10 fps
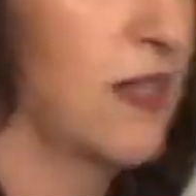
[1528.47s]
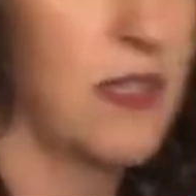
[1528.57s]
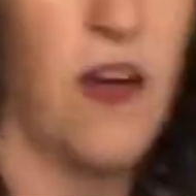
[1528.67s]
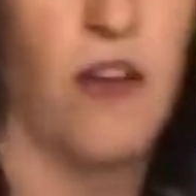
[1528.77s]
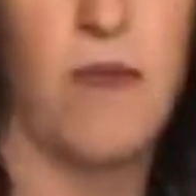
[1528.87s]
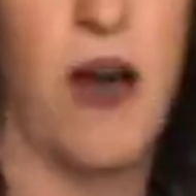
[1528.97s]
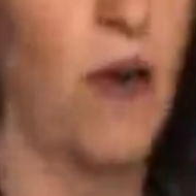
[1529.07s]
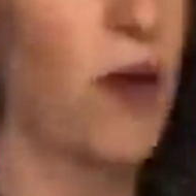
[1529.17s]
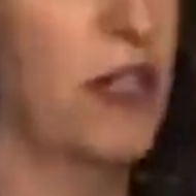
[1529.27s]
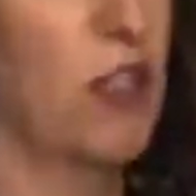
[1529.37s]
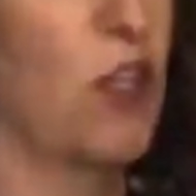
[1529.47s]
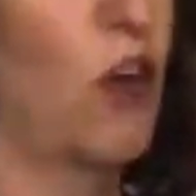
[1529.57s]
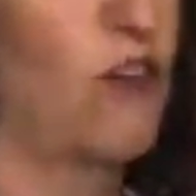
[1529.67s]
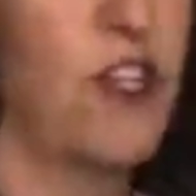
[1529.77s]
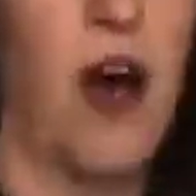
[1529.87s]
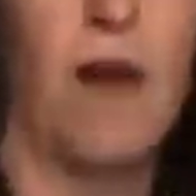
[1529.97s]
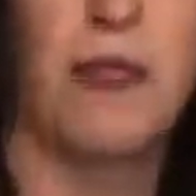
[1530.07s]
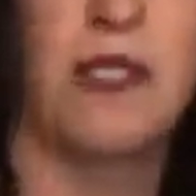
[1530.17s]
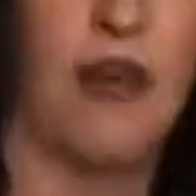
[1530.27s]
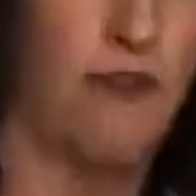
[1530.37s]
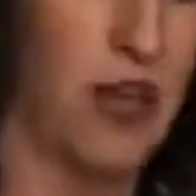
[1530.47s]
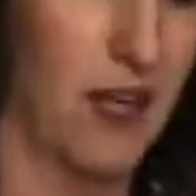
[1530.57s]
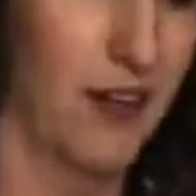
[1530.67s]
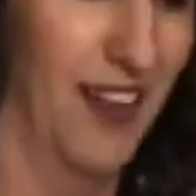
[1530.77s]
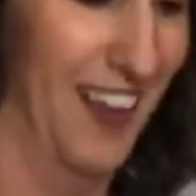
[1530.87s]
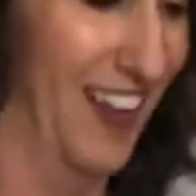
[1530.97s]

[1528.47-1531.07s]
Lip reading: It's all about what stovetop stuffing.